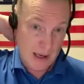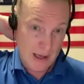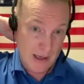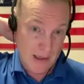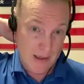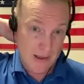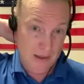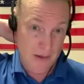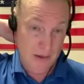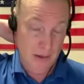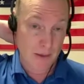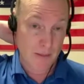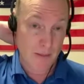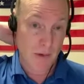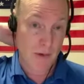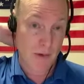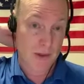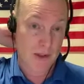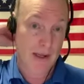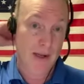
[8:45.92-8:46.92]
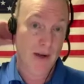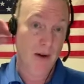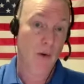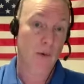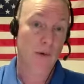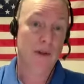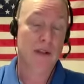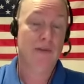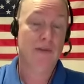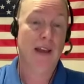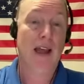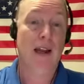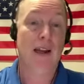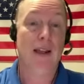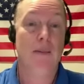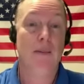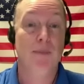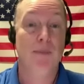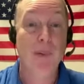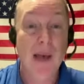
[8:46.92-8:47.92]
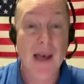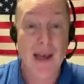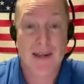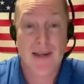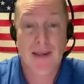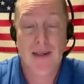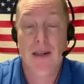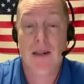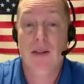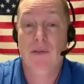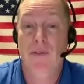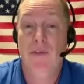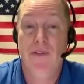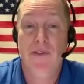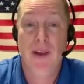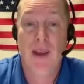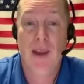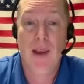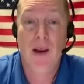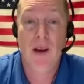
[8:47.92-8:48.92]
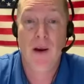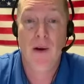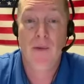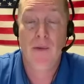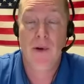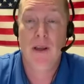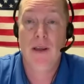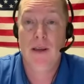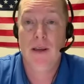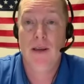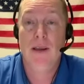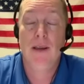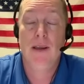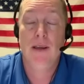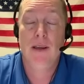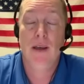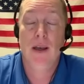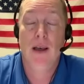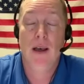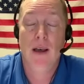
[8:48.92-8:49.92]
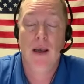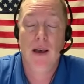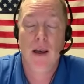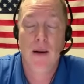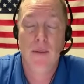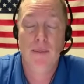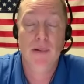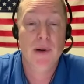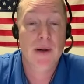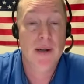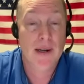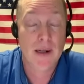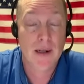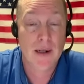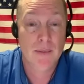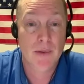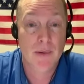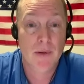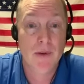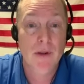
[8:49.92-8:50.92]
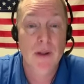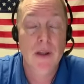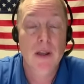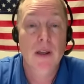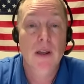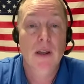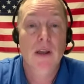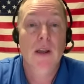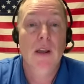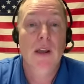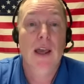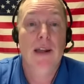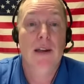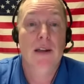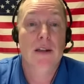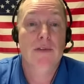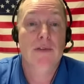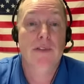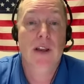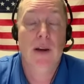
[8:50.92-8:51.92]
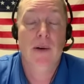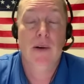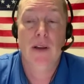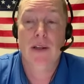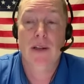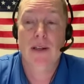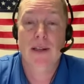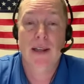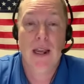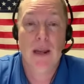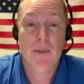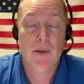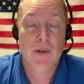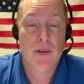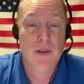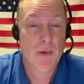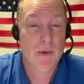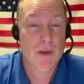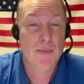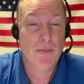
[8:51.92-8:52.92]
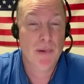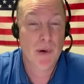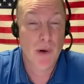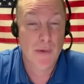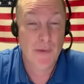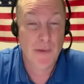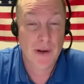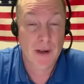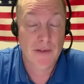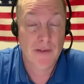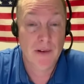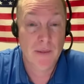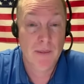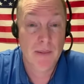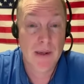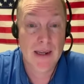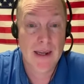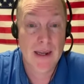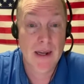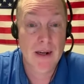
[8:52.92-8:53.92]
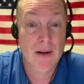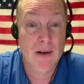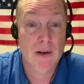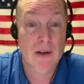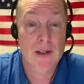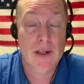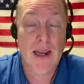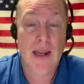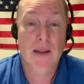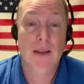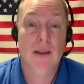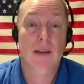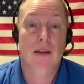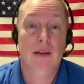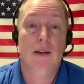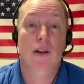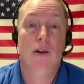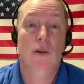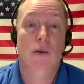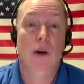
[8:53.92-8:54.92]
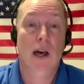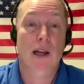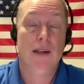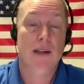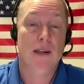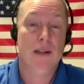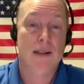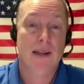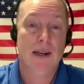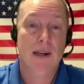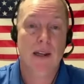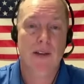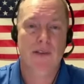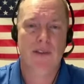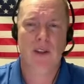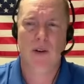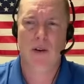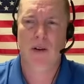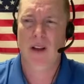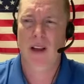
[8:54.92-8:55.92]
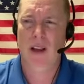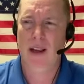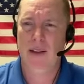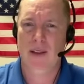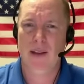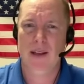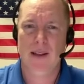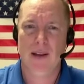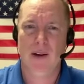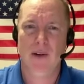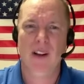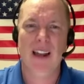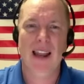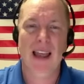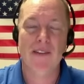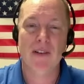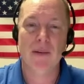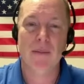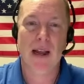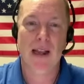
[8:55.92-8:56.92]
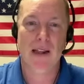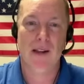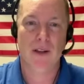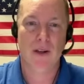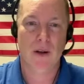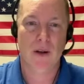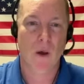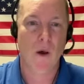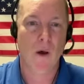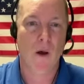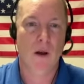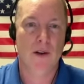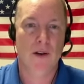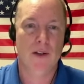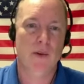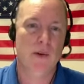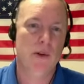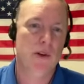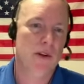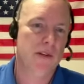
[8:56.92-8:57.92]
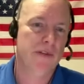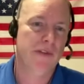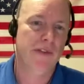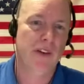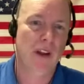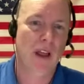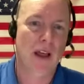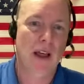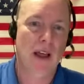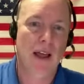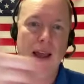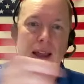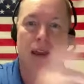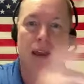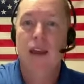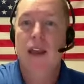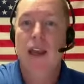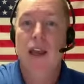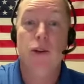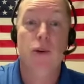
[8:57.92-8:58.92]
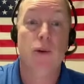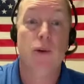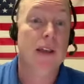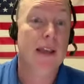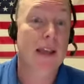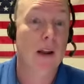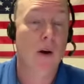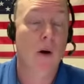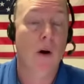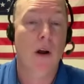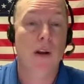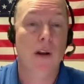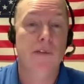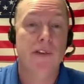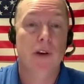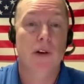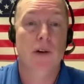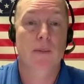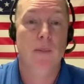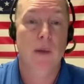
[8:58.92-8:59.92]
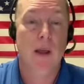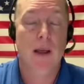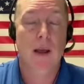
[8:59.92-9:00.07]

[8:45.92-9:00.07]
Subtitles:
as thermals in Owens Valley, but it's very predictable and it's very stable, so it's perfect for beginners. And the Coates Cliffs I think they're 11 miles long, so you just fly, and you can get all of your